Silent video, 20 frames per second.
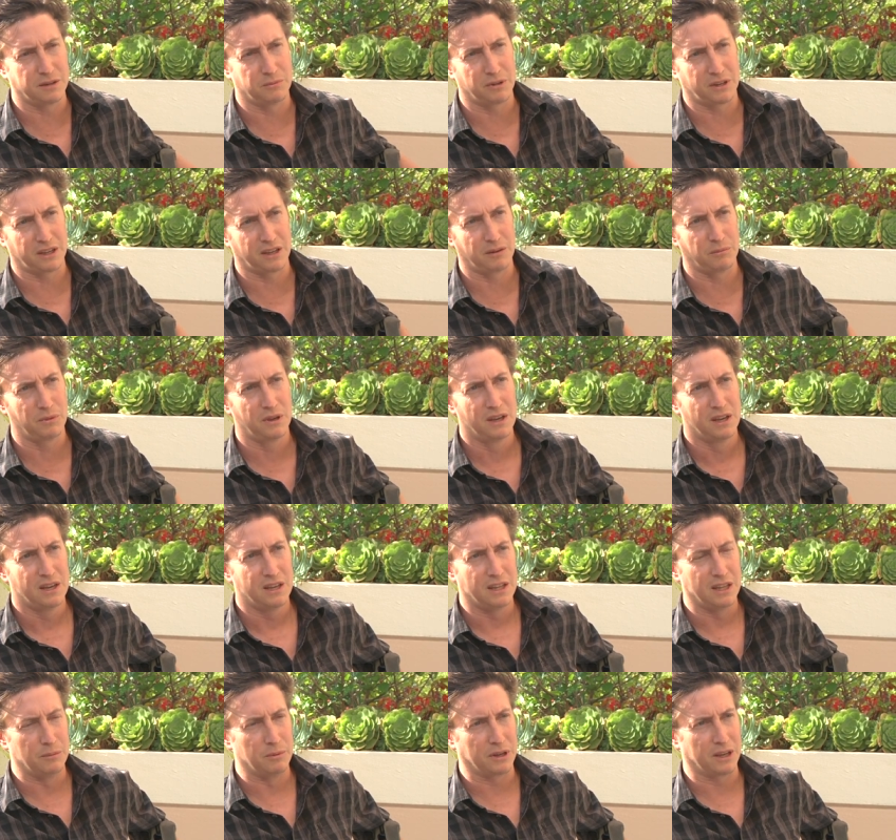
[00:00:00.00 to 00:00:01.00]
I became,
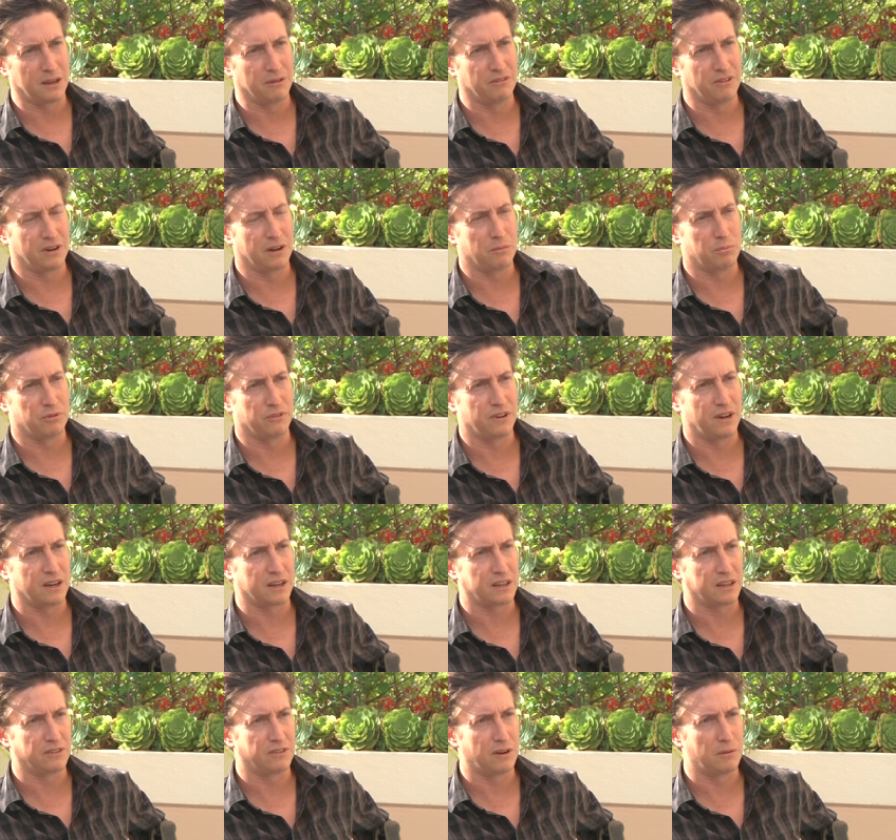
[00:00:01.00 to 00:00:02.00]
they became very
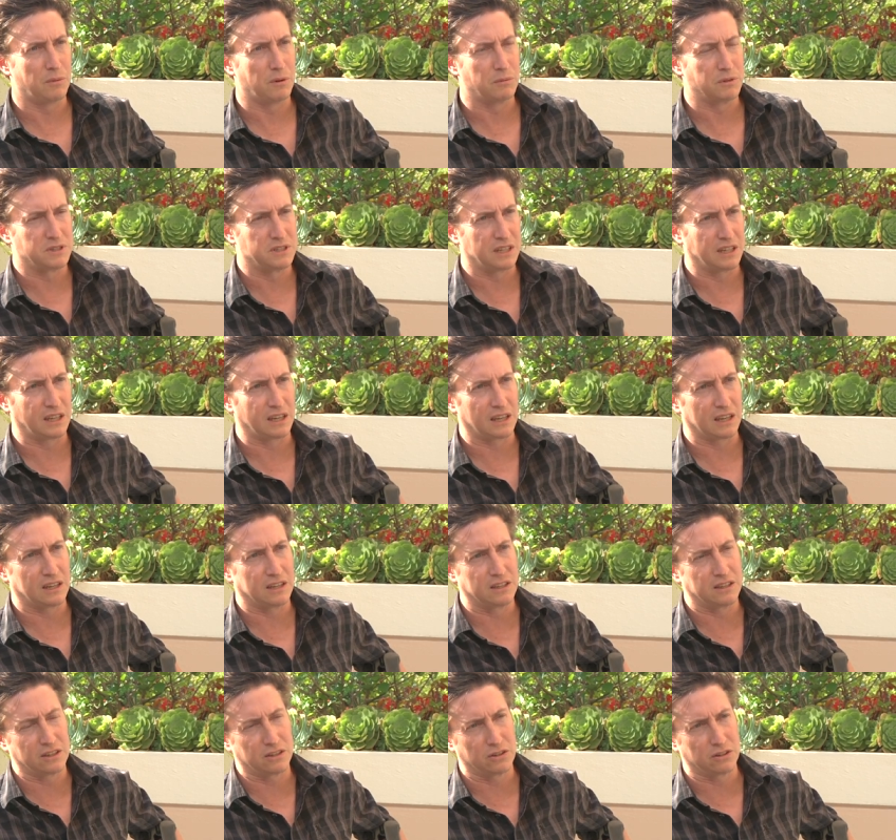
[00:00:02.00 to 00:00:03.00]
provocative. I remember sneaking
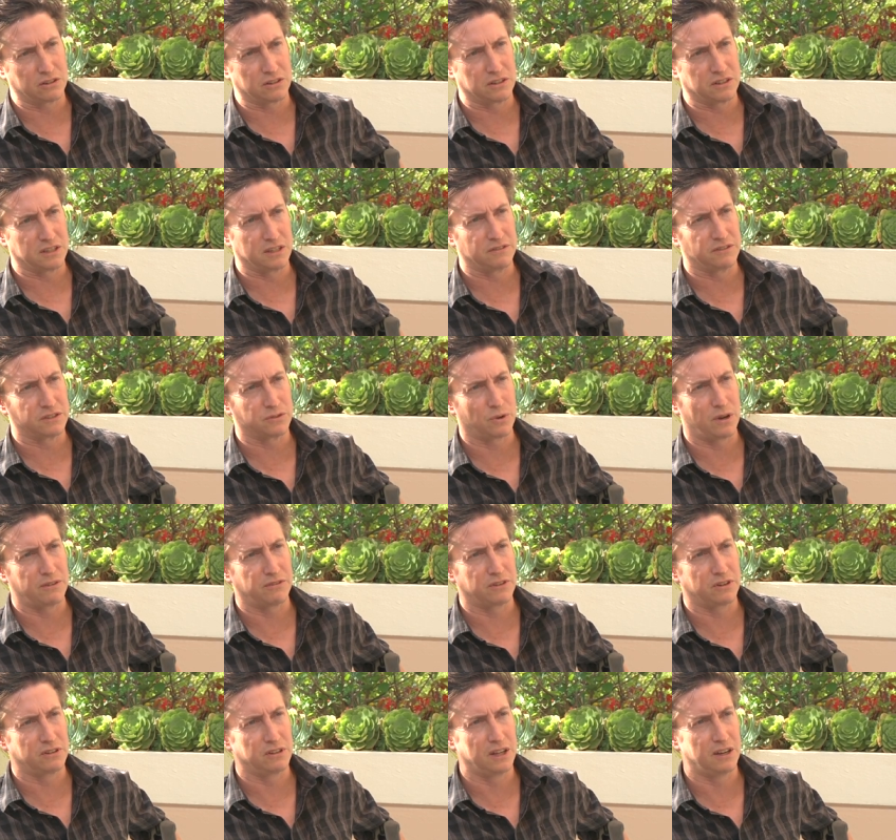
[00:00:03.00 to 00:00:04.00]
into The Cook the Thief, His
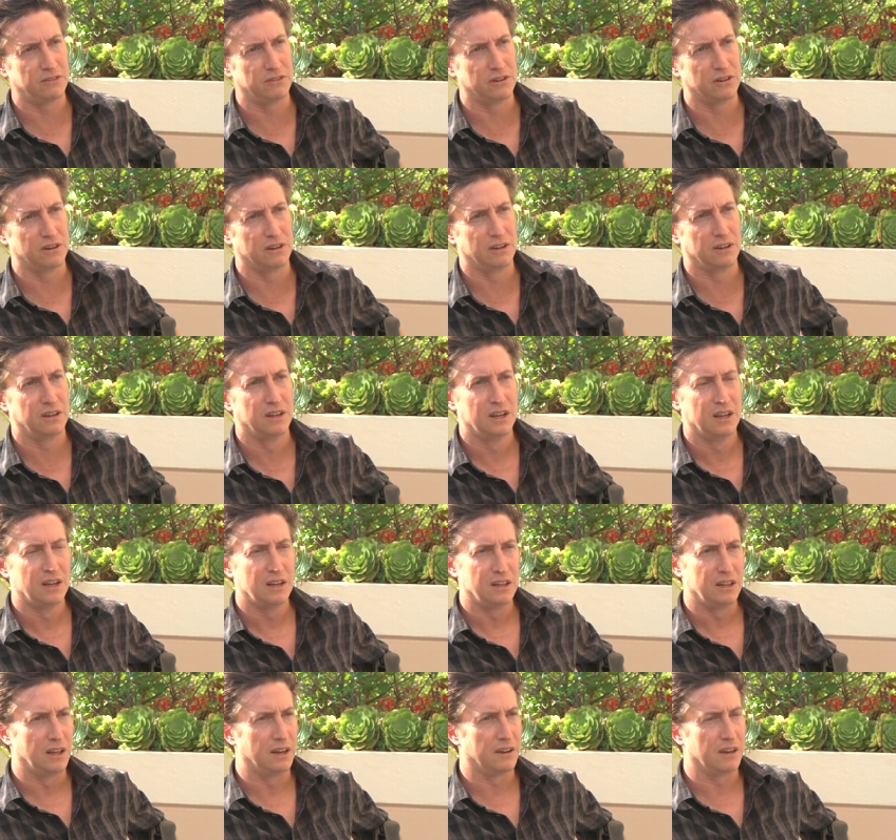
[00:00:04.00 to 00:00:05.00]
Wife and Her Lover, and
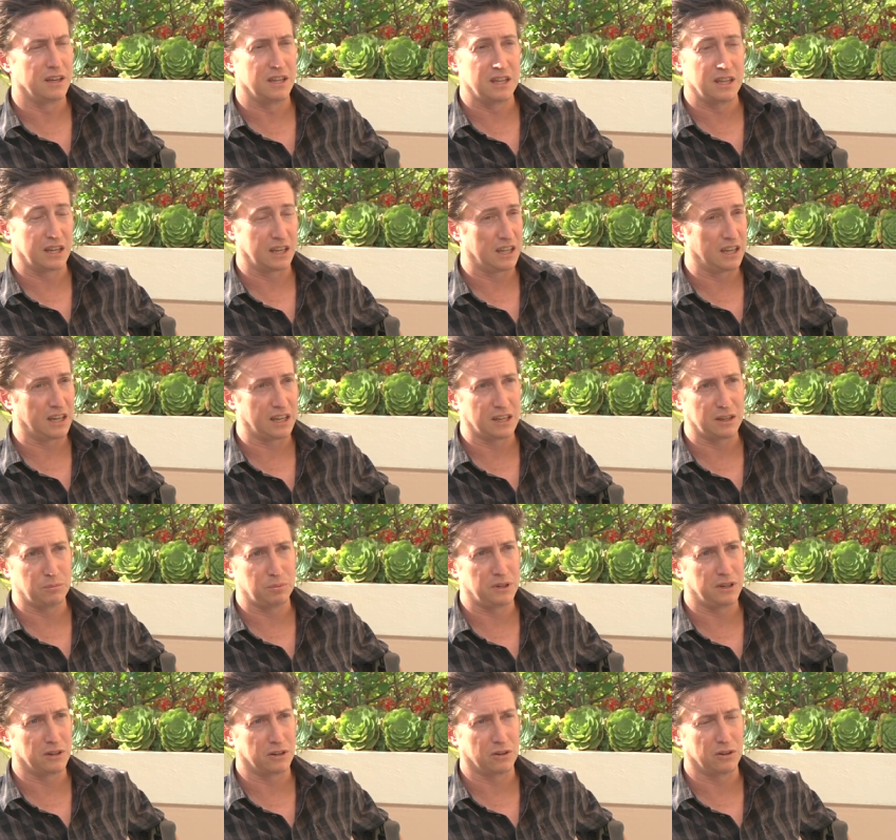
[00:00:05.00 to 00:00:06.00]
lo and then getting into
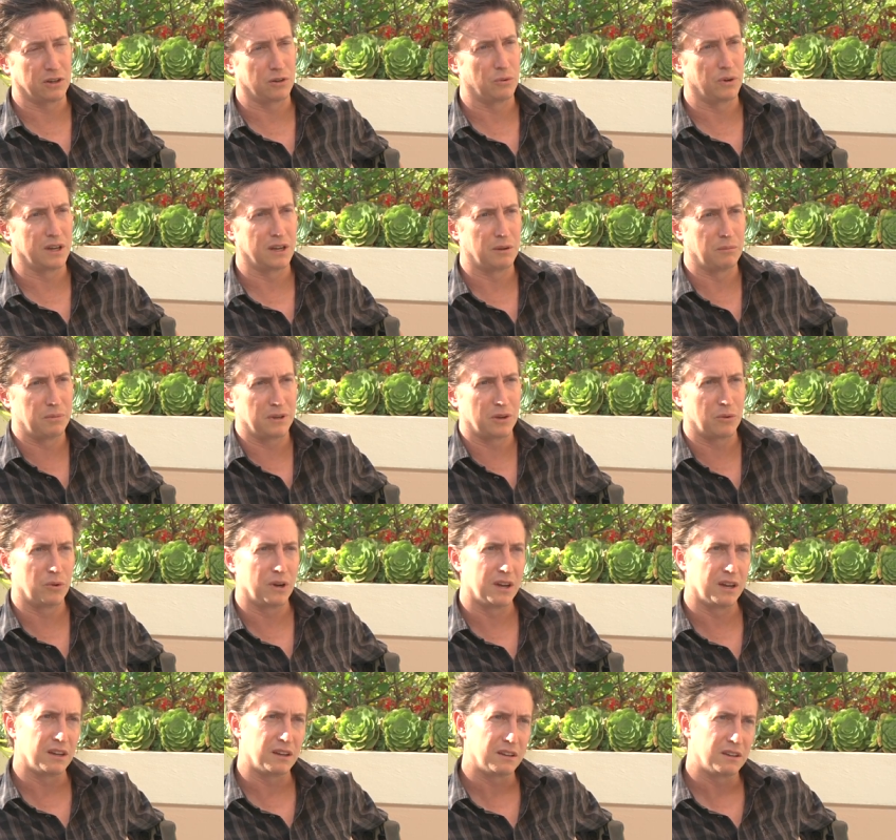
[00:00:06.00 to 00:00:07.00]
Peter Greenaway in a big
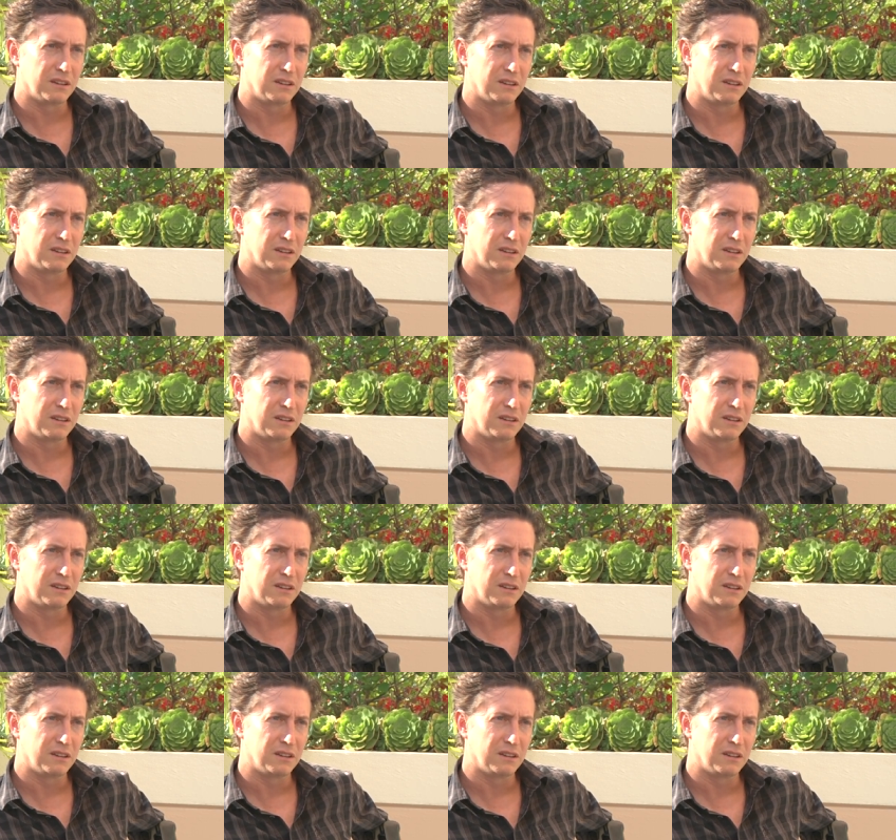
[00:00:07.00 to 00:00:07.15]
way.